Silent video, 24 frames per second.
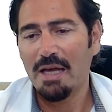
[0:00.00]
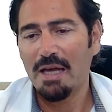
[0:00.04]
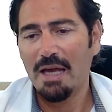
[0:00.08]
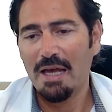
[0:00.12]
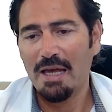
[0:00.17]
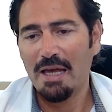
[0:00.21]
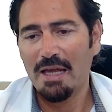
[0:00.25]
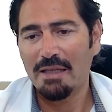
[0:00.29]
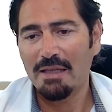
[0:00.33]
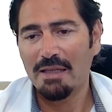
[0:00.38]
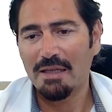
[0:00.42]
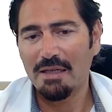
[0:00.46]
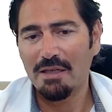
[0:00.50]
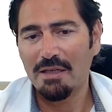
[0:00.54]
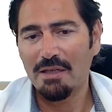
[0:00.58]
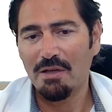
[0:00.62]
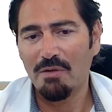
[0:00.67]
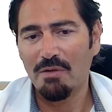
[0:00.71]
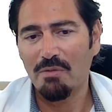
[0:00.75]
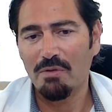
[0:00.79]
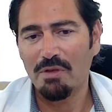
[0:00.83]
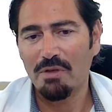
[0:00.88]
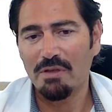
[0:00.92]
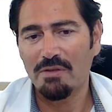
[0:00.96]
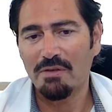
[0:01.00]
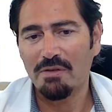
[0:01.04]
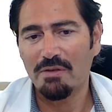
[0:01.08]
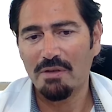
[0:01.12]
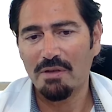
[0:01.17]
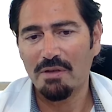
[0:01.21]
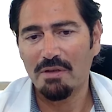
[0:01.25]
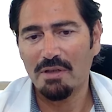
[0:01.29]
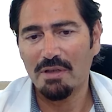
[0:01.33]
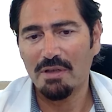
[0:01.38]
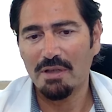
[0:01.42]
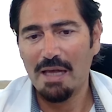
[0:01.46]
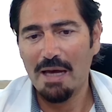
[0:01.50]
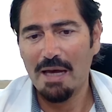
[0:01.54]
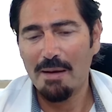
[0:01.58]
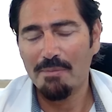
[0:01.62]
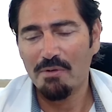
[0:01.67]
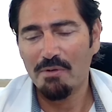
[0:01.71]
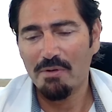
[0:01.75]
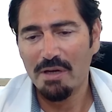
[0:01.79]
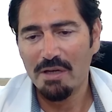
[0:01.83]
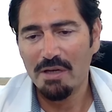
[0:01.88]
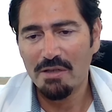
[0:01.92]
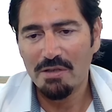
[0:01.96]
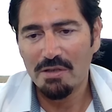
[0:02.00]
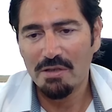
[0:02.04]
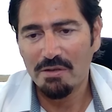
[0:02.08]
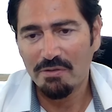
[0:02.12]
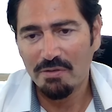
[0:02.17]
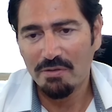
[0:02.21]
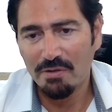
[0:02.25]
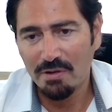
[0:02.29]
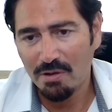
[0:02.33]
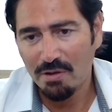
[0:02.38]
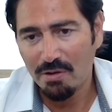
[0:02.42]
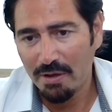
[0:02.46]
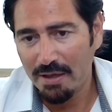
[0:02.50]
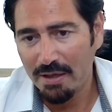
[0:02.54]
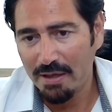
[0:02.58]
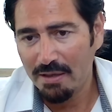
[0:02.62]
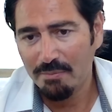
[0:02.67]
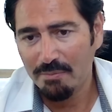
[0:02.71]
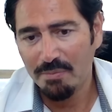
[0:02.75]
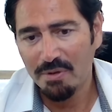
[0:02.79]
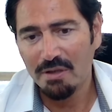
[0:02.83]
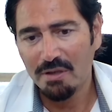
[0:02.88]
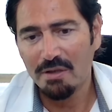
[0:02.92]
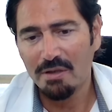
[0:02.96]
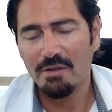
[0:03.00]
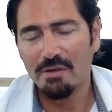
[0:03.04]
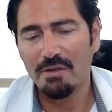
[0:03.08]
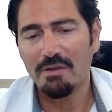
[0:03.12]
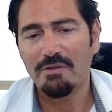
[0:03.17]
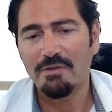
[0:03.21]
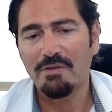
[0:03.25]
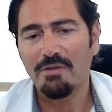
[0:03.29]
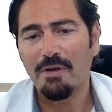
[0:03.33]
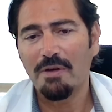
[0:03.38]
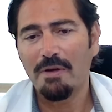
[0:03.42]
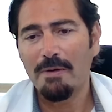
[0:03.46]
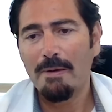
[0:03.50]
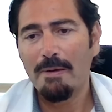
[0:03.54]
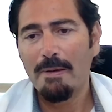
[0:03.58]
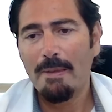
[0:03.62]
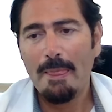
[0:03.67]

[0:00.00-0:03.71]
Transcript: And, it's the collaborations are great because